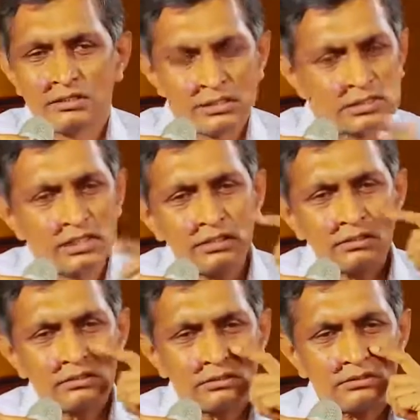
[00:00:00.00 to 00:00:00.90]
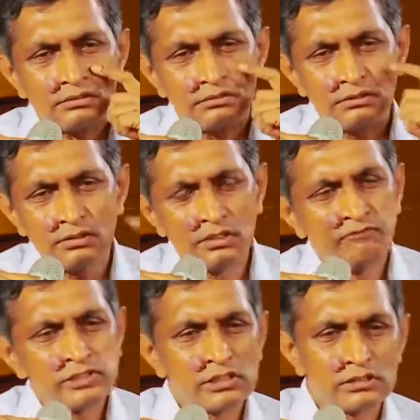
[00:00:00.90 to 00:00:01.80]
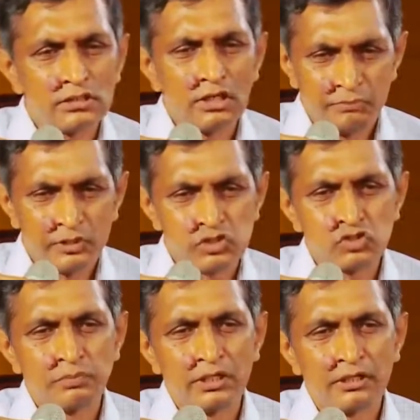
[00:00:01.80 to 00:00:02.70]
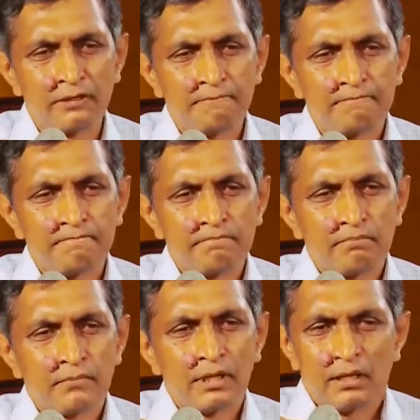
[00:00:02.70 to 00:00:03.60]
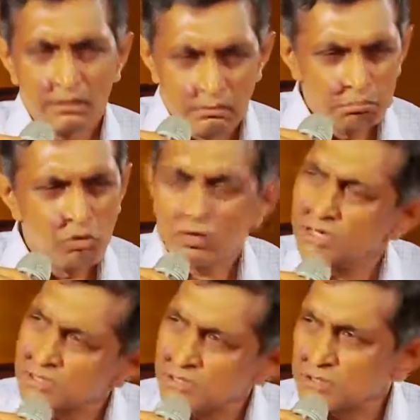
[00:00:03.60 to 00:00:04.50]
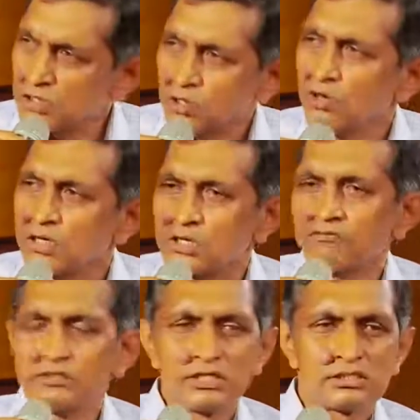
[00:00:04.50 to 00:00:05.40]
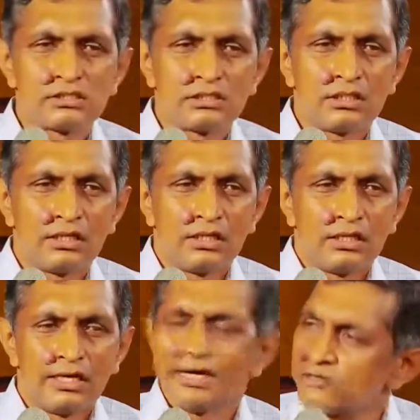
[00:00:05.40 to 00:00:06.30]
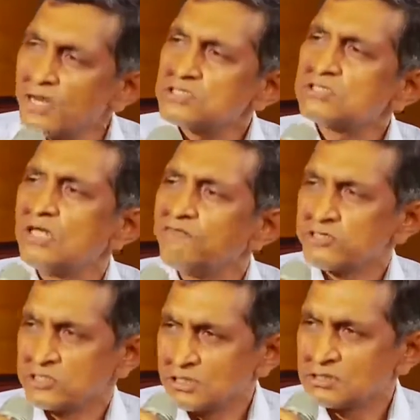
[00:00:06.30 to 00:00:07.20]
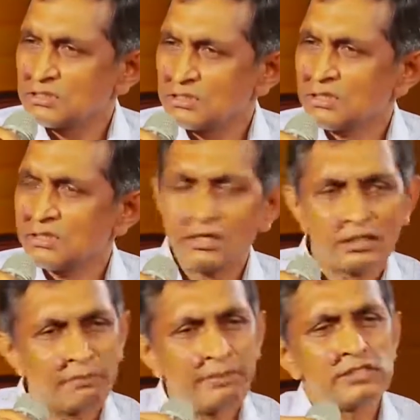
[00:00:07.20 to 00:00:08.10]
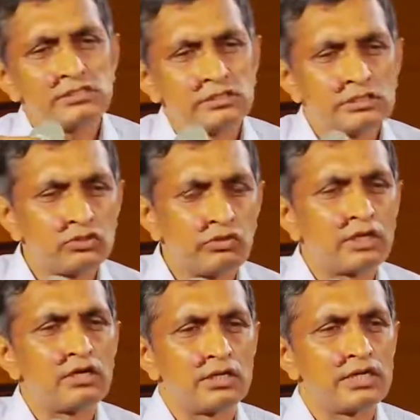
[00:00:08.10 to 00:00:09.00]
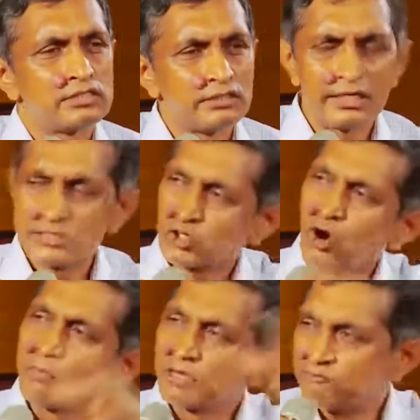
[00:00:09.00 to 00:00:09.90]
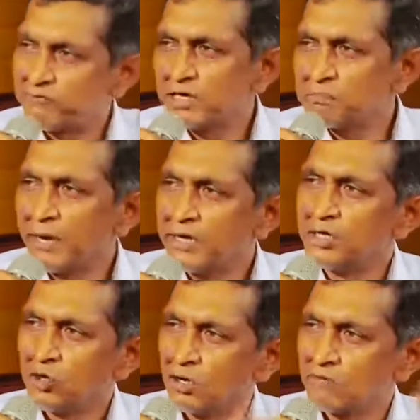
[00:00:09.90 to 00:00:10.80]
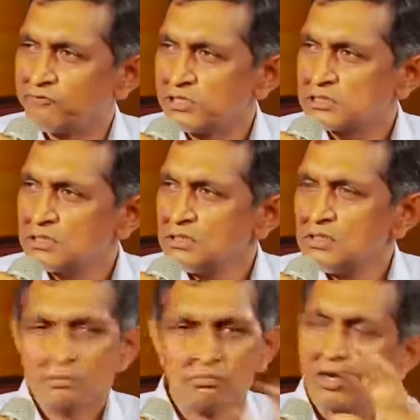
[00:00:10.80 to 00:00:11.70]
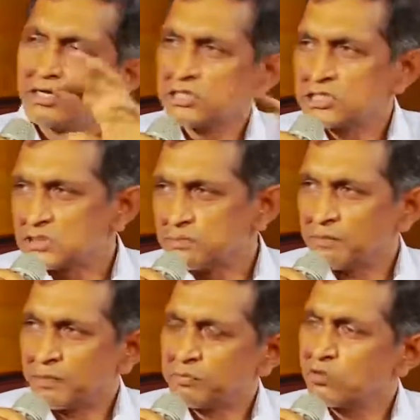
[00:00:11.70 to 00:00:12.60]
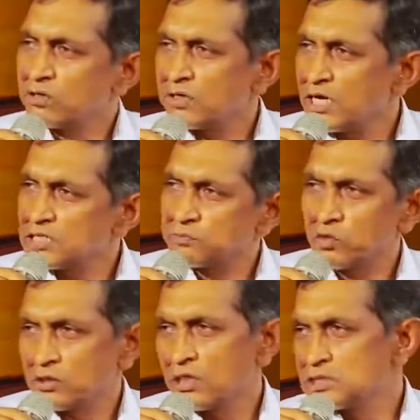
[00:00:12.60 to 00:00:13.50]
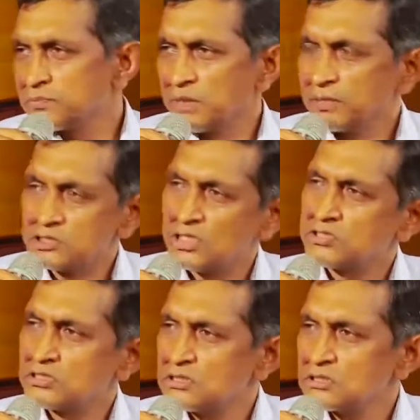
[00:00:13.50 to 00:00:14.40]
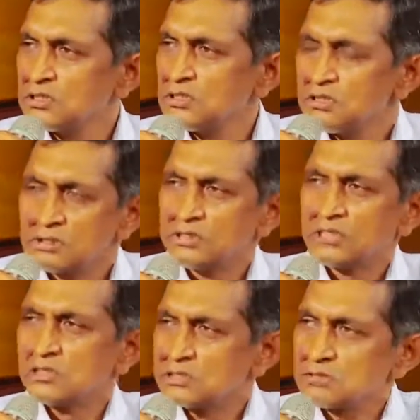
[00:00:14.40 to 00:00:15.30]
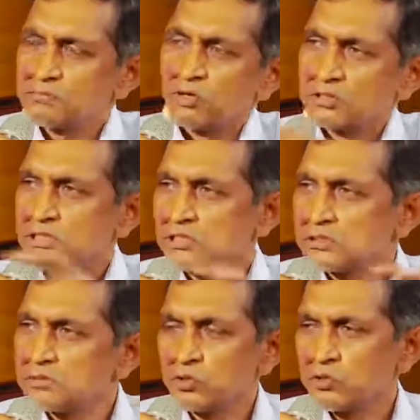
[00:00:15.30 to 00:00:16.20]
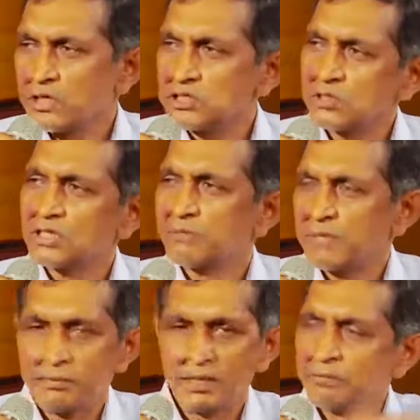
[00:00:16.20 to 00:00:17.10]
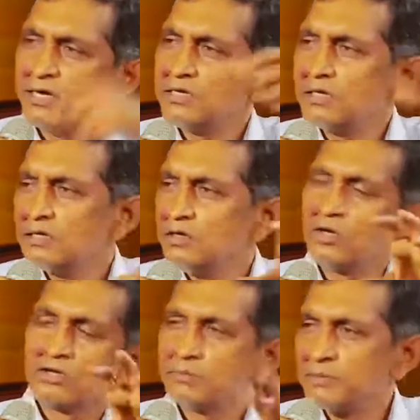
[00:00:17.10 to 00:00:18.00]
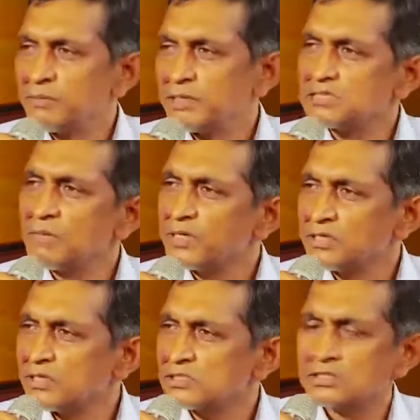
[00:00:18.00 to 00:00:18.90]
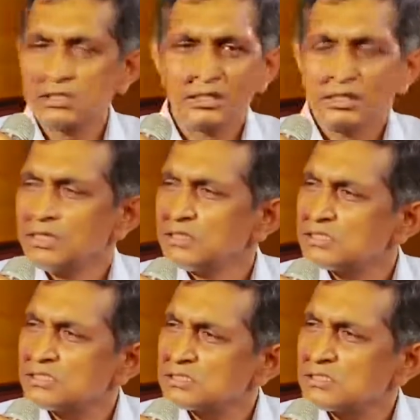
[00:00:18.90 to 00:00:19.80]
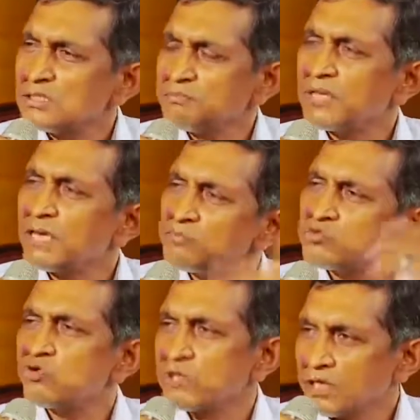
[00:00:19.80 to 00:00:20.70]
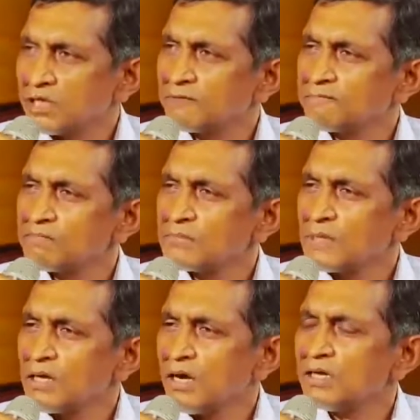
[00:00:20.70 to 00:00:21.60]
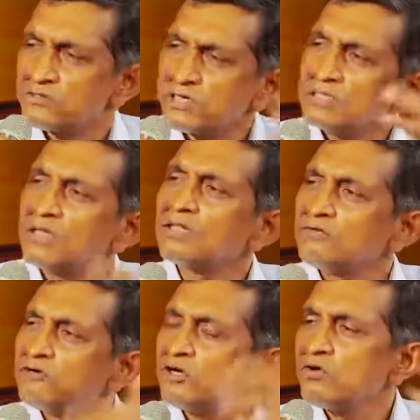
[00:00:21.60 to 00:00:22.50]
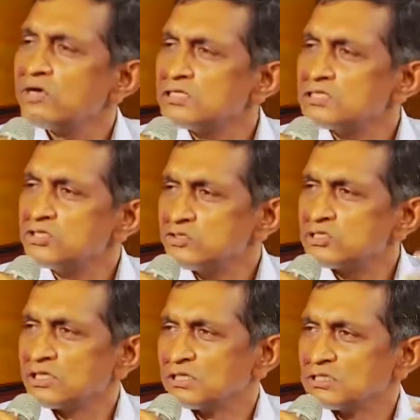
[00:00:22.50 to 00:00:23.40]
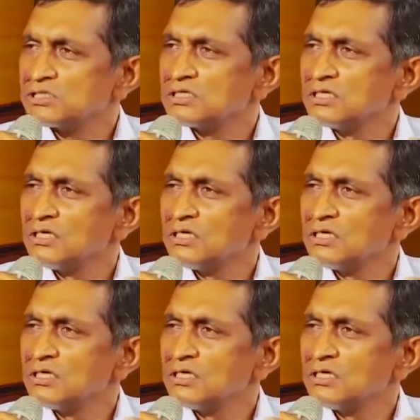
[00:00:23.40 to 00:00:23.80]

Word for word: The second deficit appears to be, more or less as a corollary of this, a trust deficit, an incapacity to recognize that there is a common fate binding all of us. Politicians blaming bureaucrats, bureaucrats blaming judges, judges and politicians and bureaucrats together blaming media, all of them blaming somebody else. This is a blame throwing and treating the other fellow as a nuisance